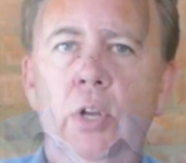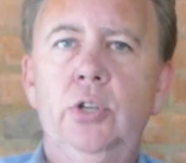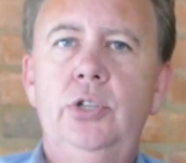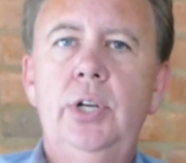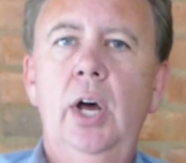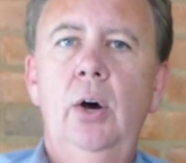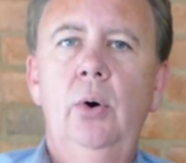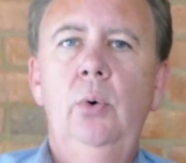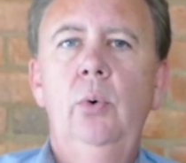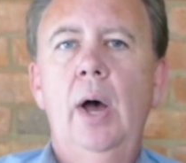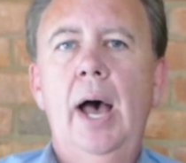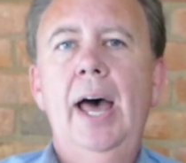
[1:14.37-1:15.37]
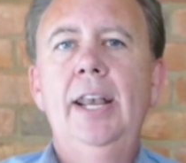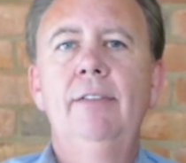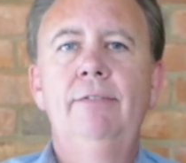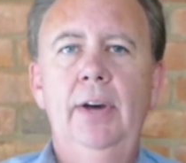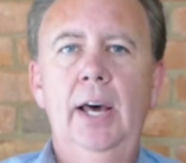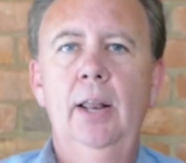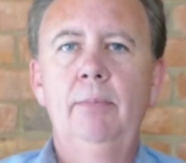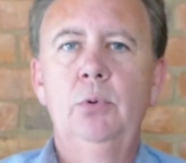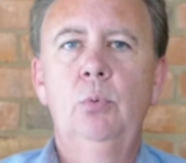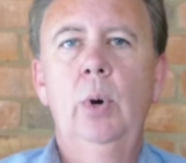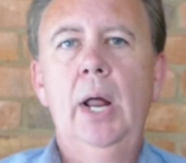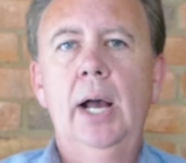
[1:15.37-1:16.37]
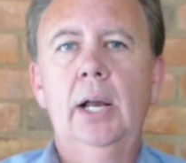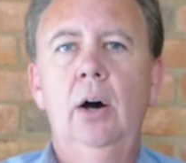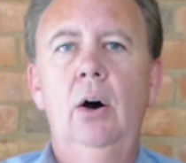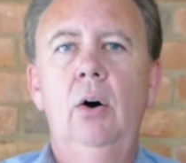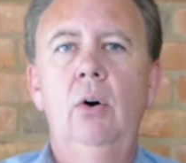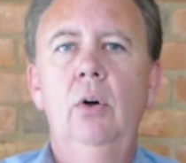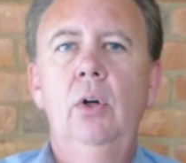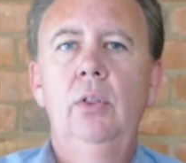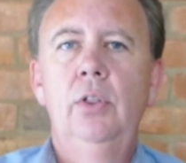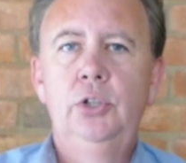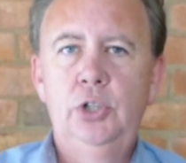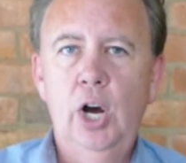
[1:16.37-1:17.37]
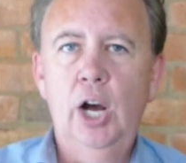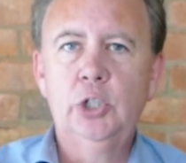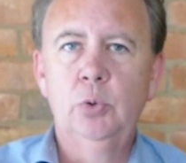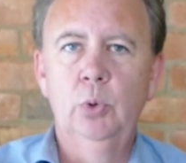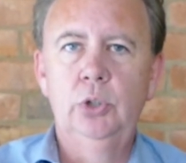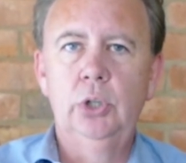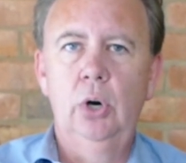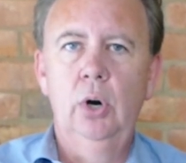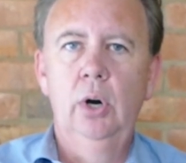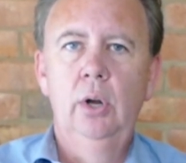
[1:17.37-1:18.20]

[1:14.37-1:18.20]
So I developed what I call the Joshua jar.